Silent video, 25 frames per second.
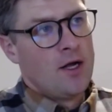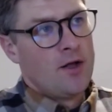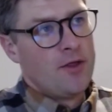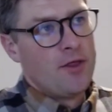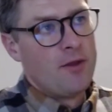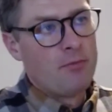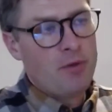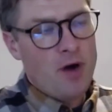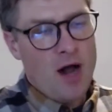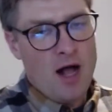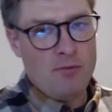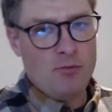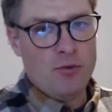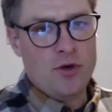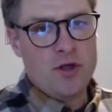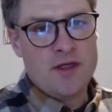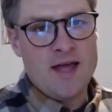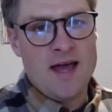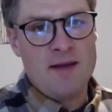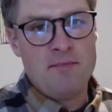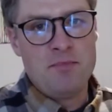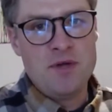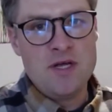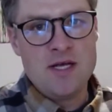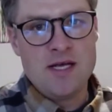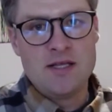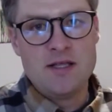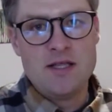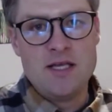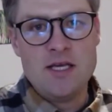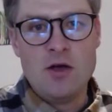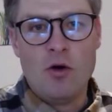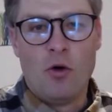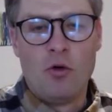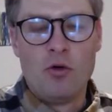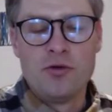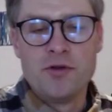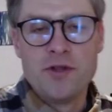The problem with that being
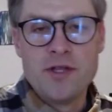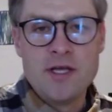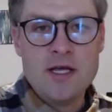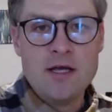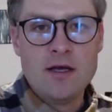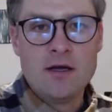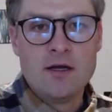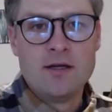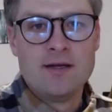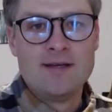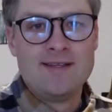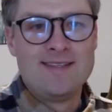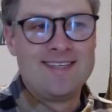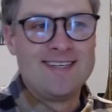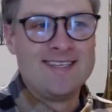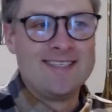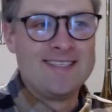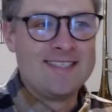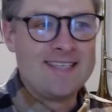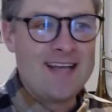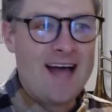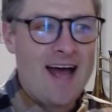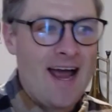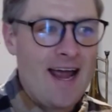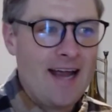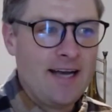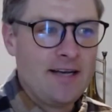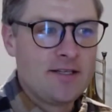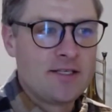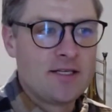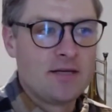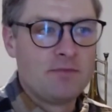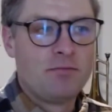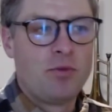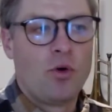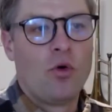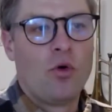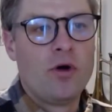the only design
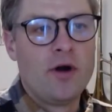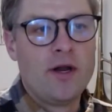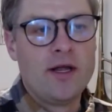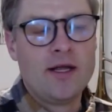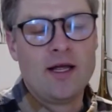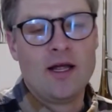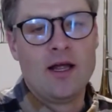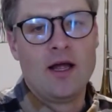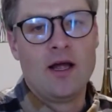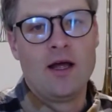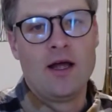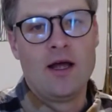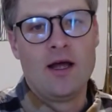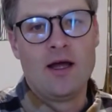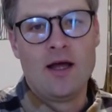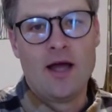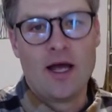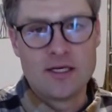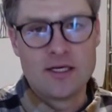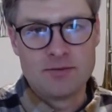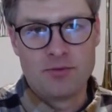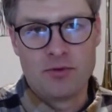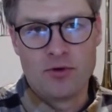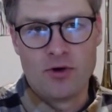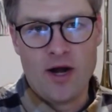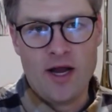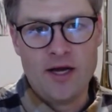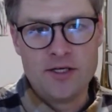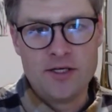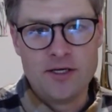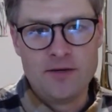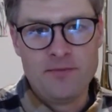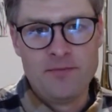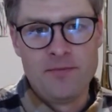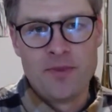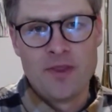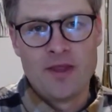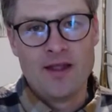supporting
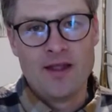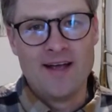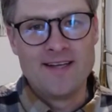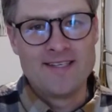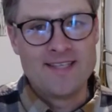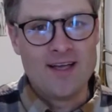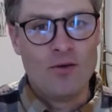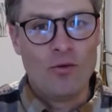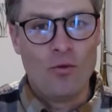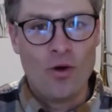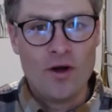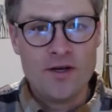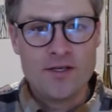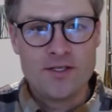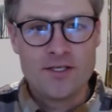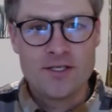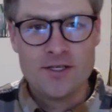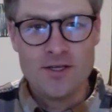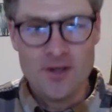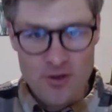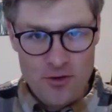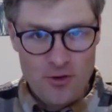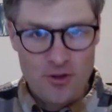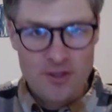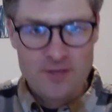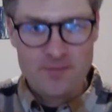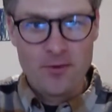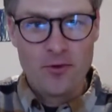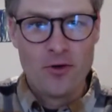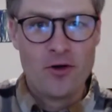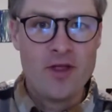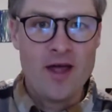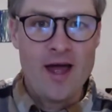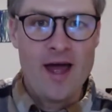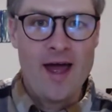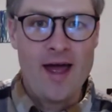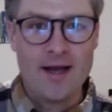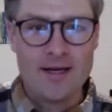exploration is that once you explore
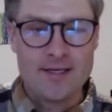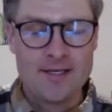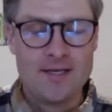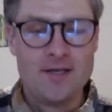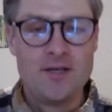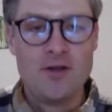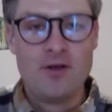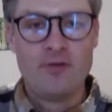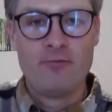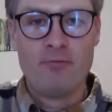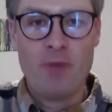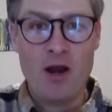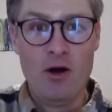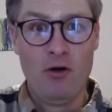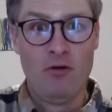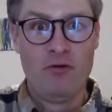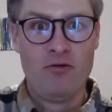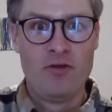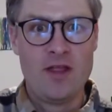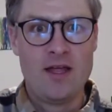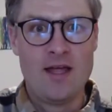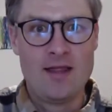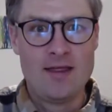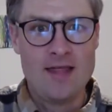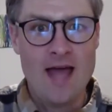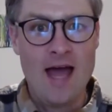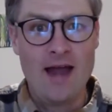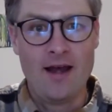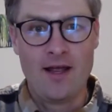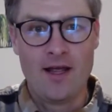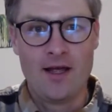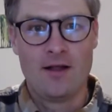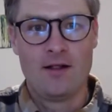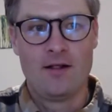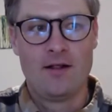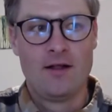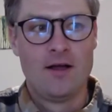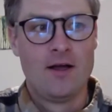the hex and you've been over that
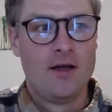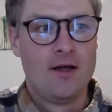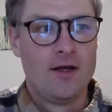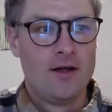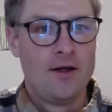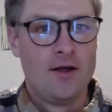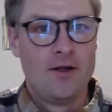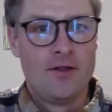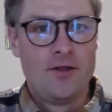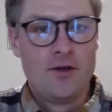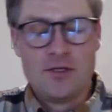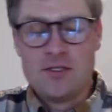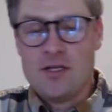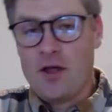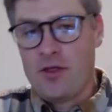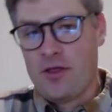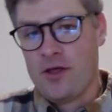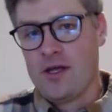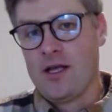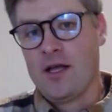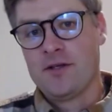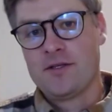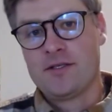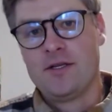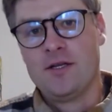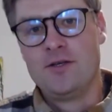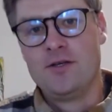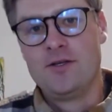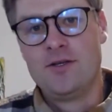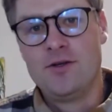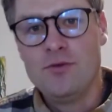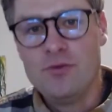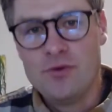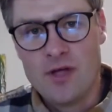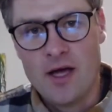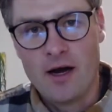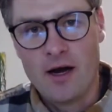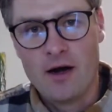hill, there's nothing else to
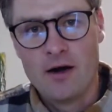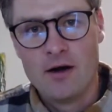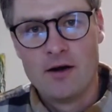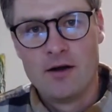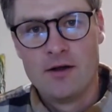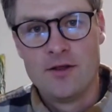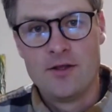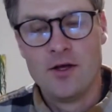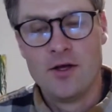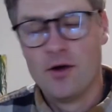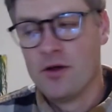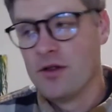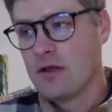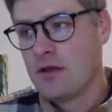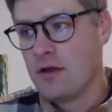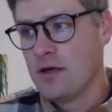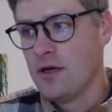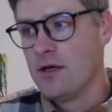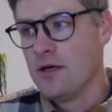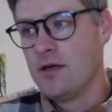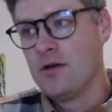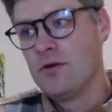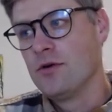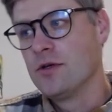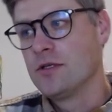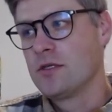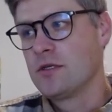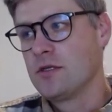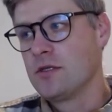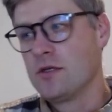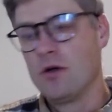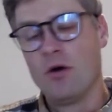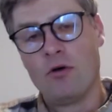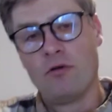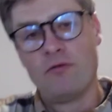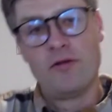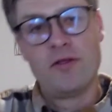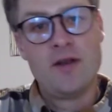do there. The only thing to do is
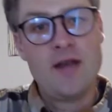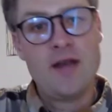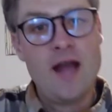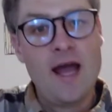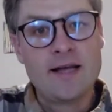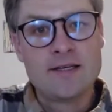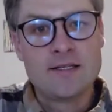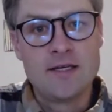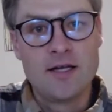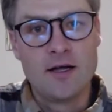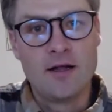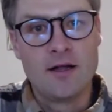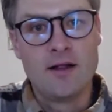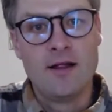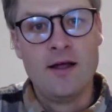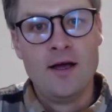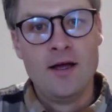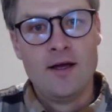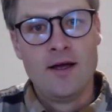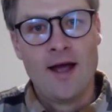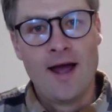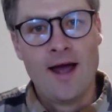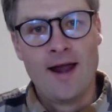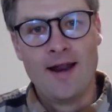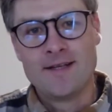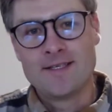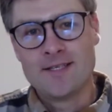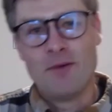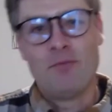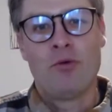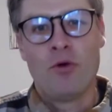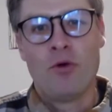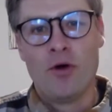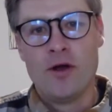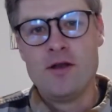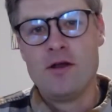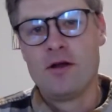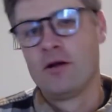go over the next hill. And at some
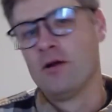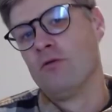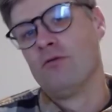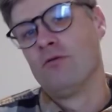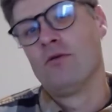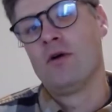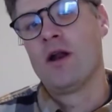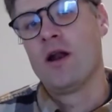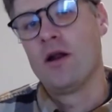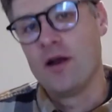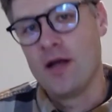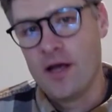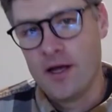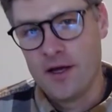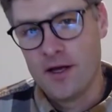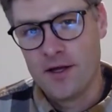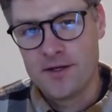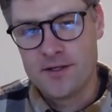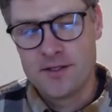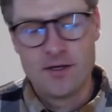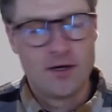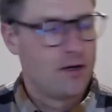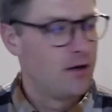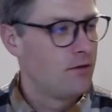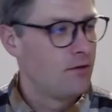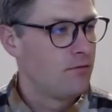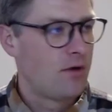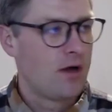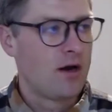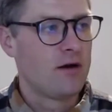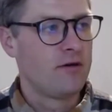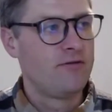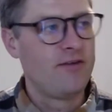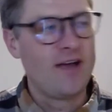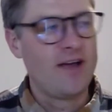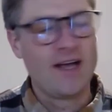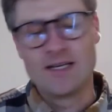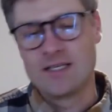point, you're going to run out of hills, you're going to run
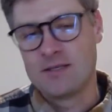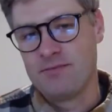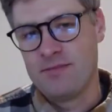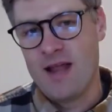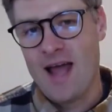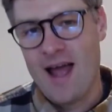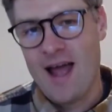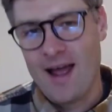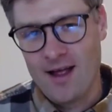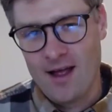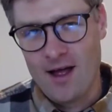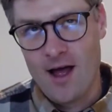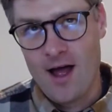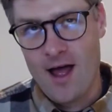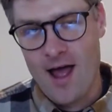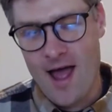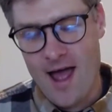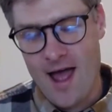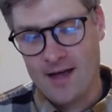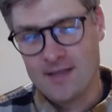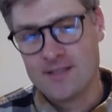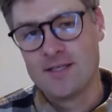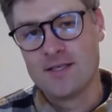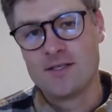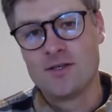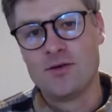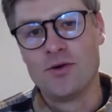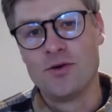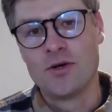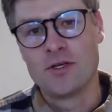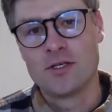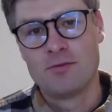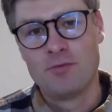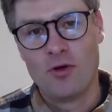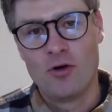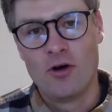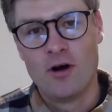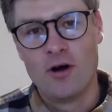out of hexes to
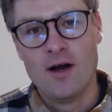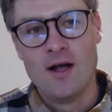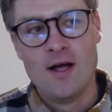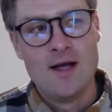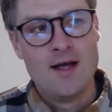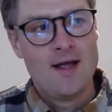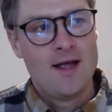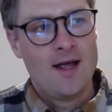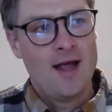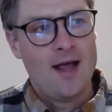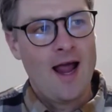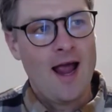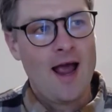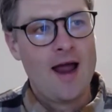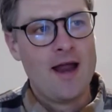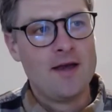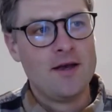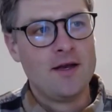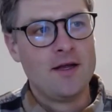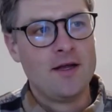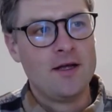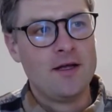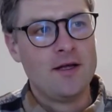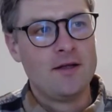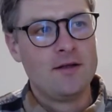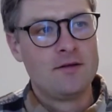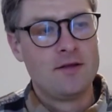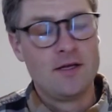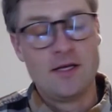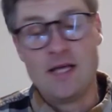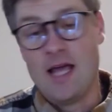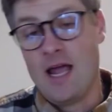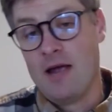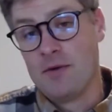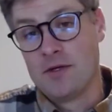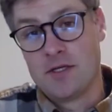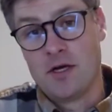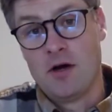explore, and the
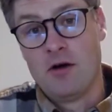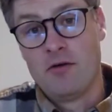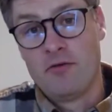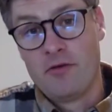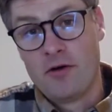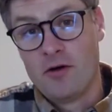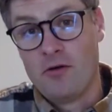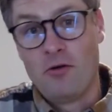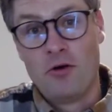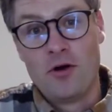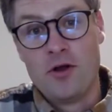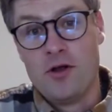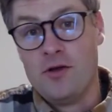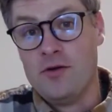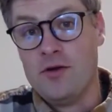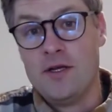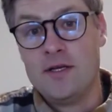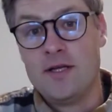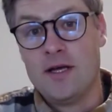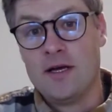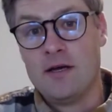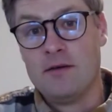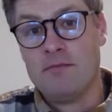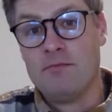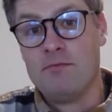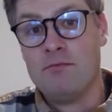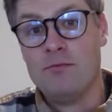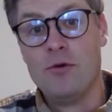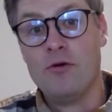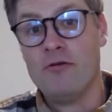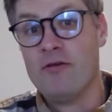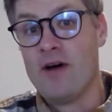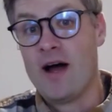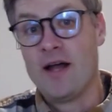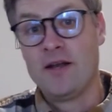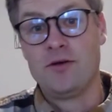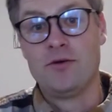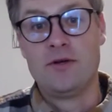game is over, or you need to
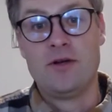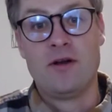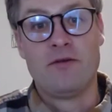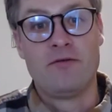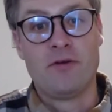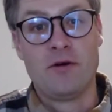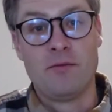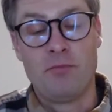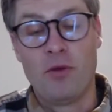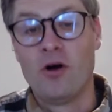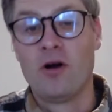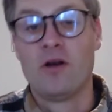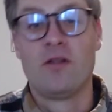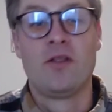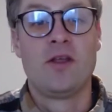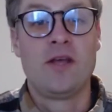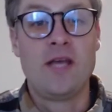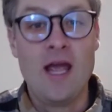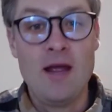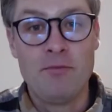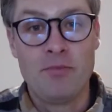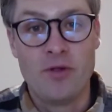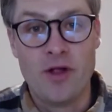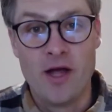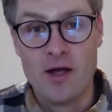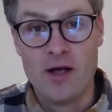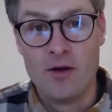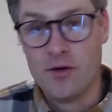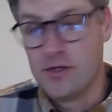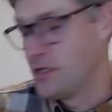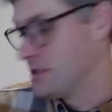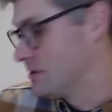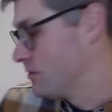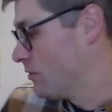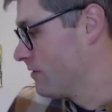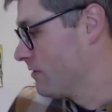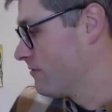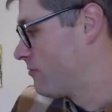move on to a different part of the gameplay,
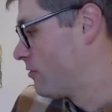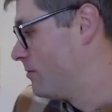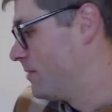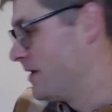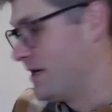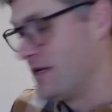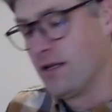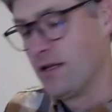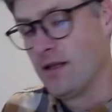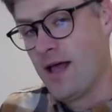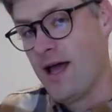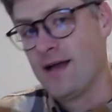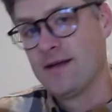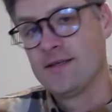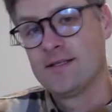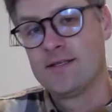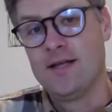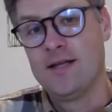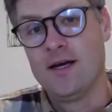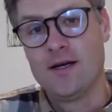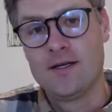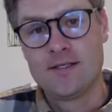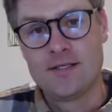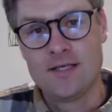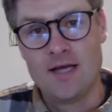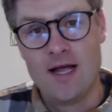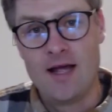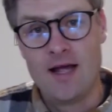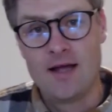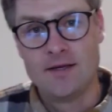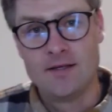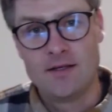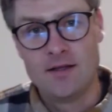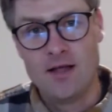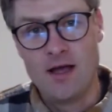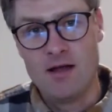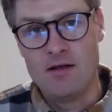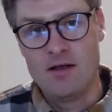which is what Forbidden Lands does.
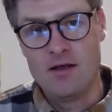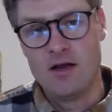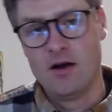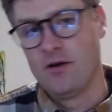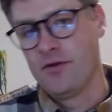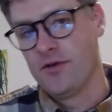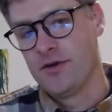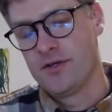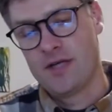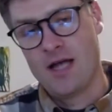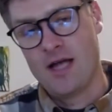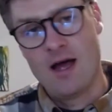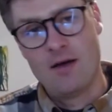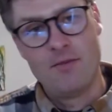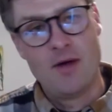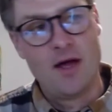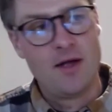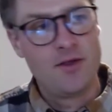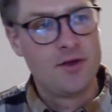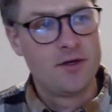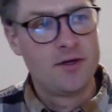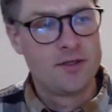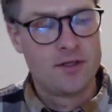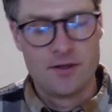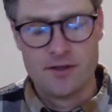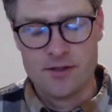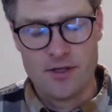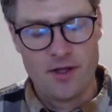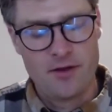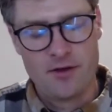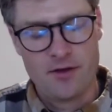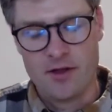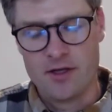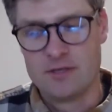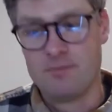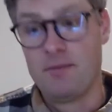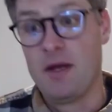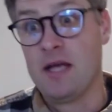And there's combat, there's other
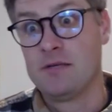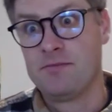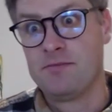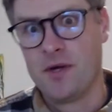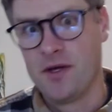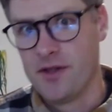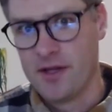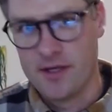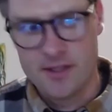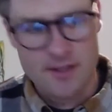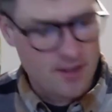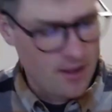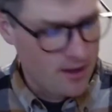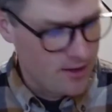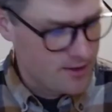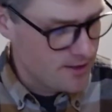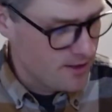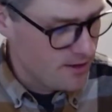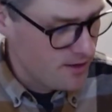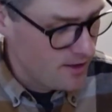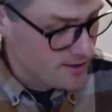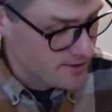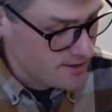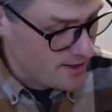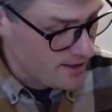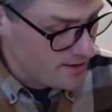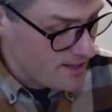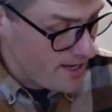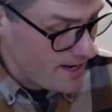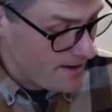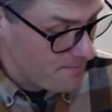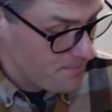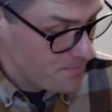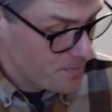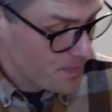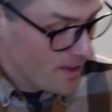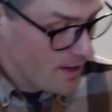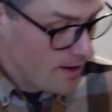things, base buildings, things like
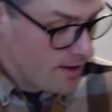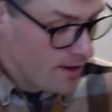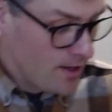that.